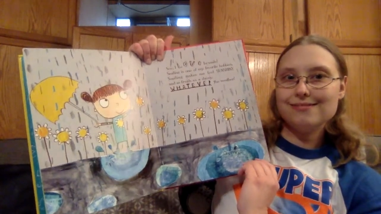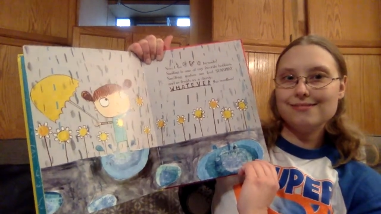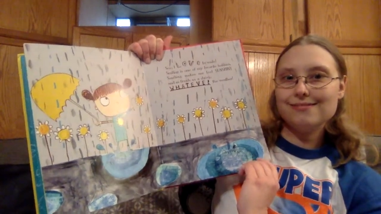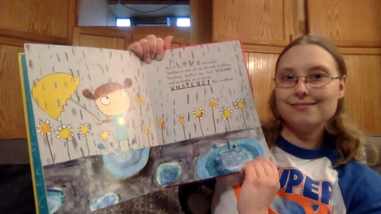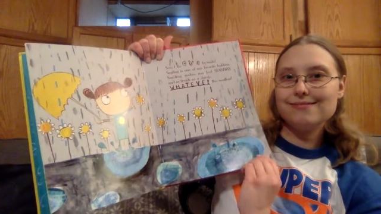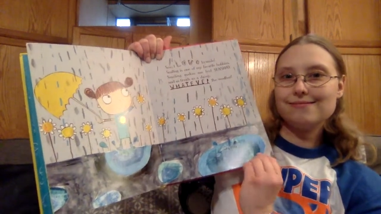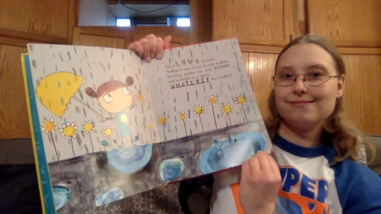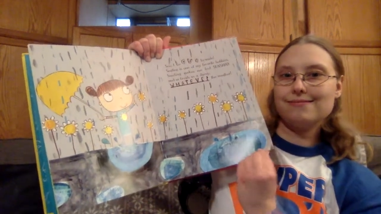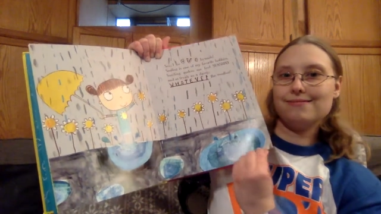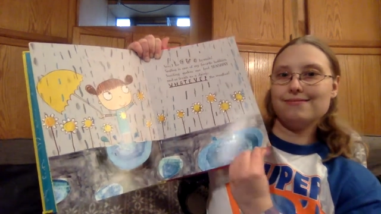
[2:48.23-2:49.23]

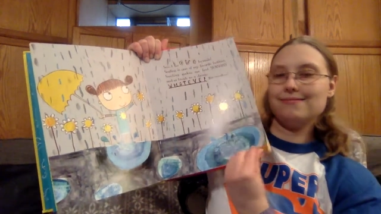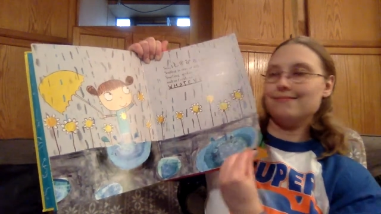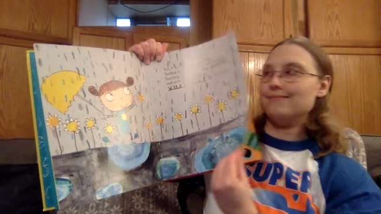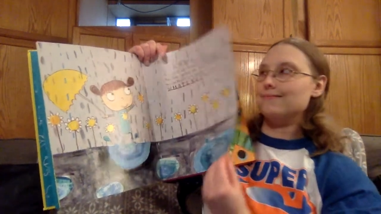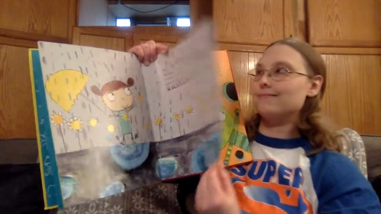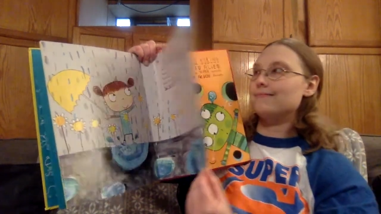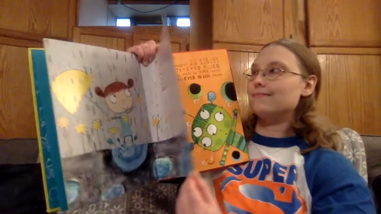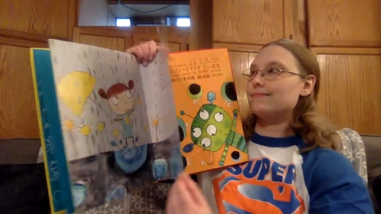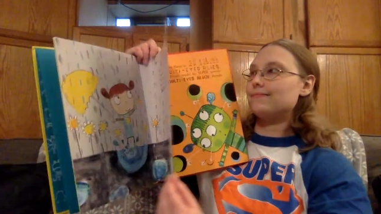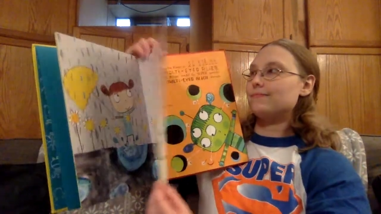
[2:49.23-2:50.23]

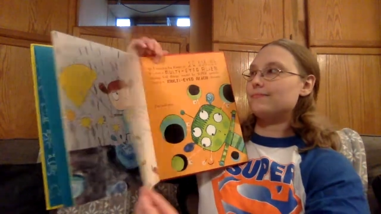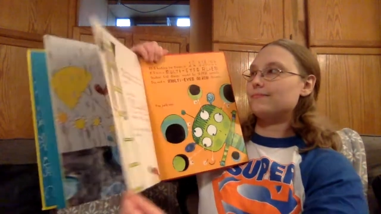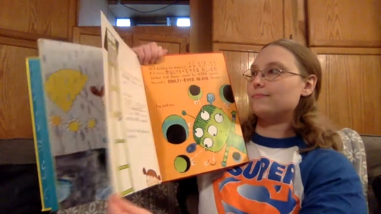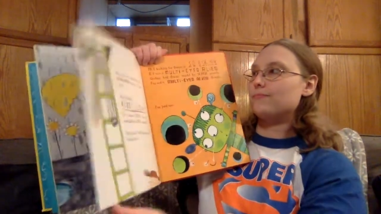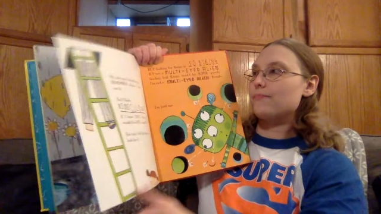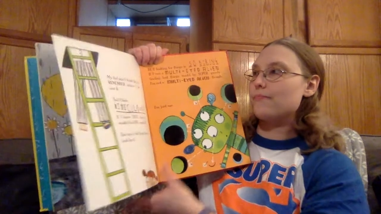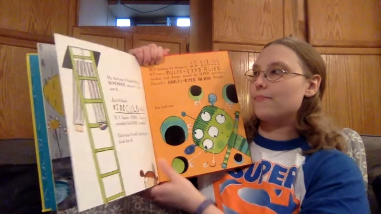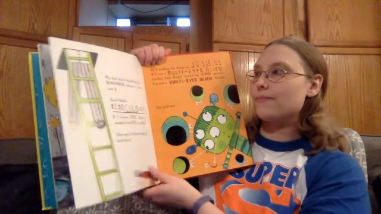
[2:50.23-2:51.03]
(no one is talking)